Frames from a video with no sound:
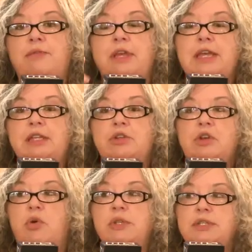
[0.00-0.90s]
the kids are
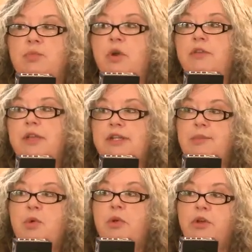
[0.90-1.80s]
going somewhere, they
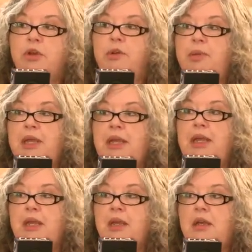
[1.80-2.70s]
tell me where they're going to
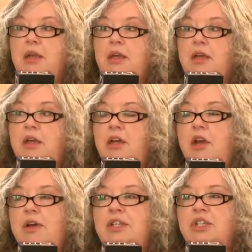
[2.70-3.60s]
be.
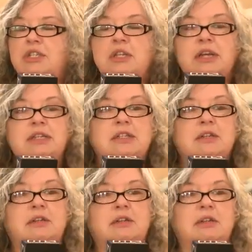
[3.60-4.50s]
It's just nice
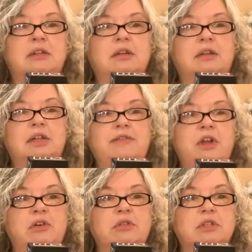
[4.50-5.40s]
to leave
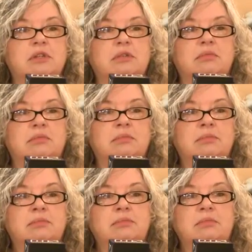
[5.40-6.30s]
notes, or
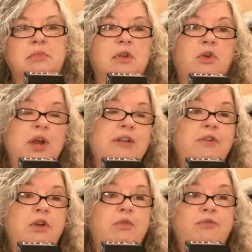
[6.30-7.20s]
I leave
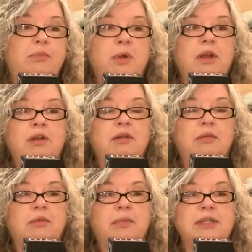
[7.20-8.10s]
a note for my
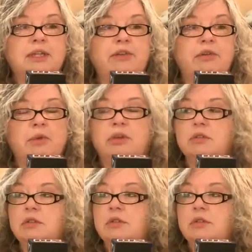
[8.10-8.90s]
stateroom host.